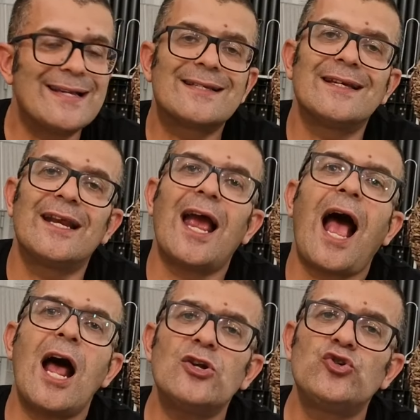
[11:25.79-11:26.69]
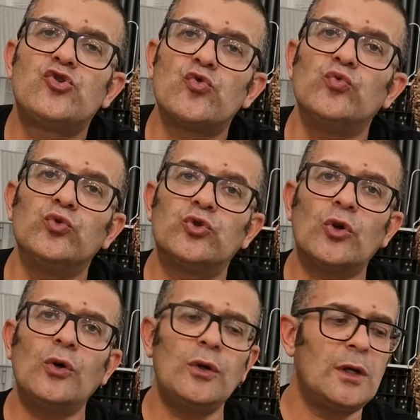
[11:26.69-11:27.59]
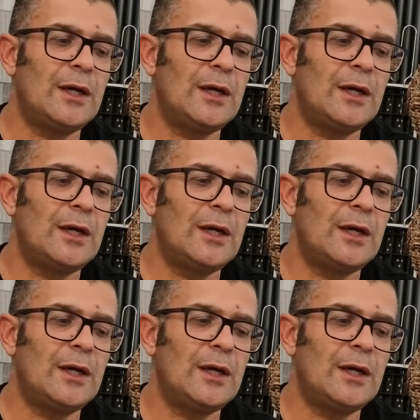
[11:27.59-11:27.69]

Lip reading: of Amiga CD32.